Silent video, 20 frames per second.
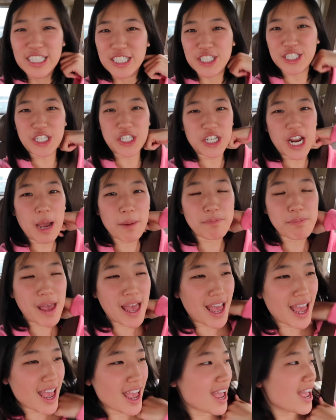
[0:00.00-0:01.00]
shopping!
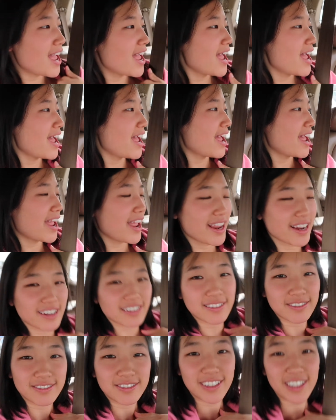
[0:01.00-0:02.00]

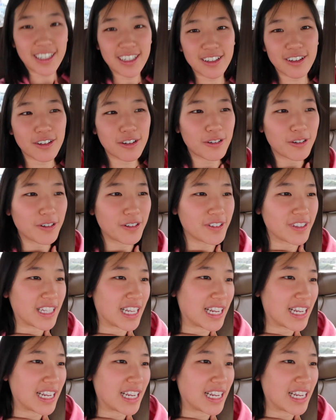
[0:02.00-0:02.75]
We're gonna go to Old